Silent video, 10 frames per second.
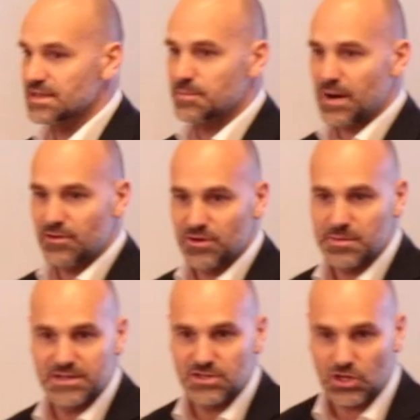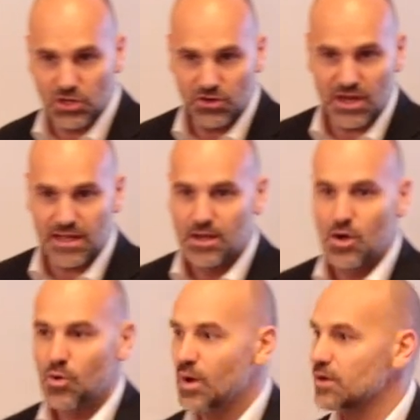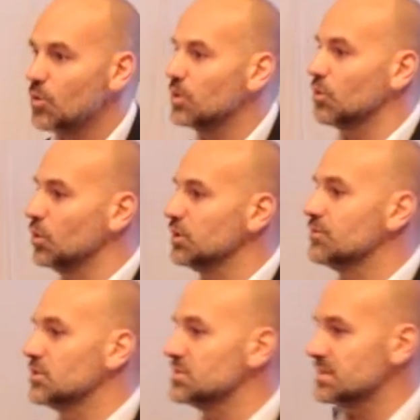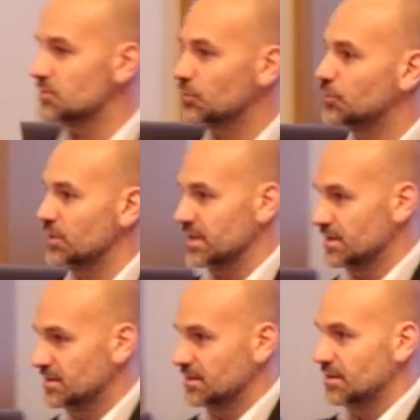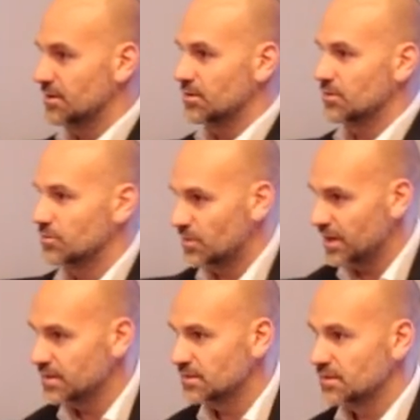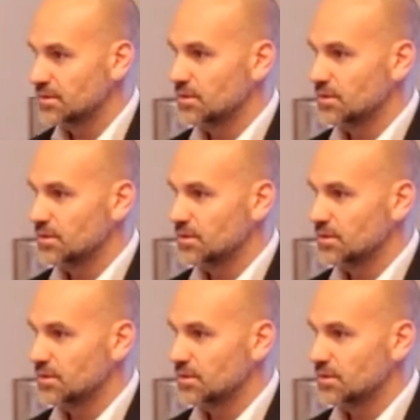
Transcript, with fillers: they're paranoid about security. Why not want all of those things for free? Right?